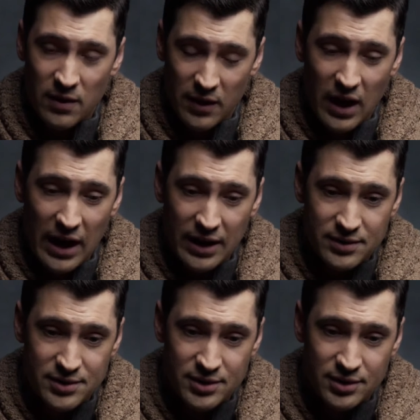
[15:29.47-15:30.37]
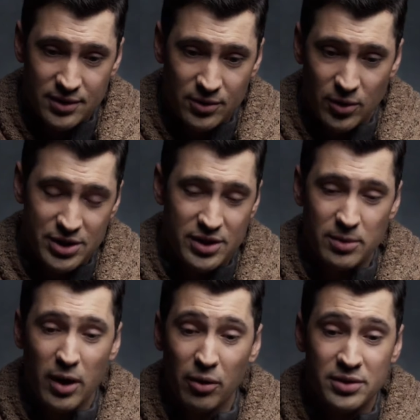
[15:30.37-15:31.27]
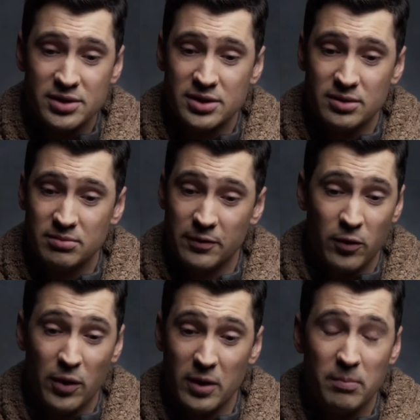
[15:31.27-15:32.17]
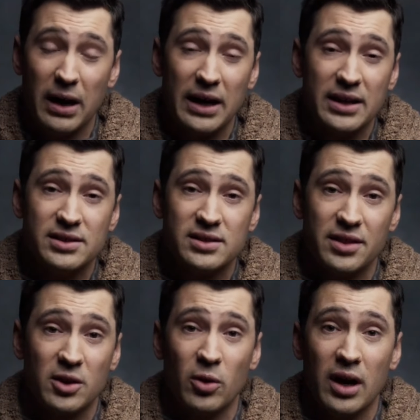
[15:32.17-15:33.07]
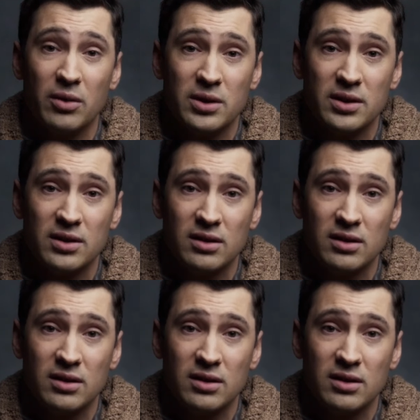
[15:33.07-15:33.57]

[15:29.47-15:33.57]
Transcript: The lions crushed their bones before their bodies hit the ground.